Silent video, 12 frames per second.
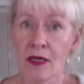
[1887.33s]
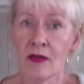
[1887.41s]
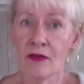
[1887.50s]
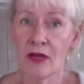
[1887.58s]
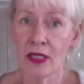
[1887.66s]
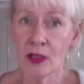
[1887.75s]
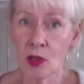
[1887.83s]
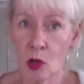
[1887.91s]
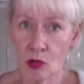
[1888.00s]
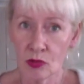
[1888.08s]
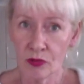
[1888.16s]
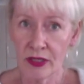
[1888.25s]
they
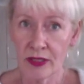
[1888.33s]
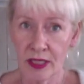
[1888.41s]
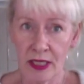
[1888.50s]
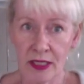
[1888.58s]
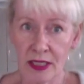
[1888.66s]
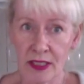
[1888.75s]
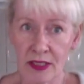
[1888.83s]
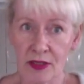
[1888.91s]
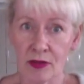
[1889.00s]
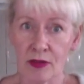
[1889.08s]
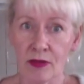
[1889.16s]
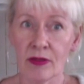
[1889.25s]
know that they need
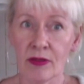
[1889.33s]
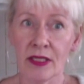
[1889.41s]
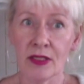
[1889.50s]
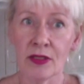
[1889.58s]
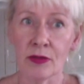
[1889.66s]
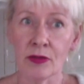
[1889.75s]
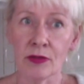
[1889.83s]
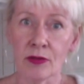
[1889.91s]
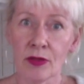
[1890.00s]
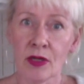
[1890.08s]
to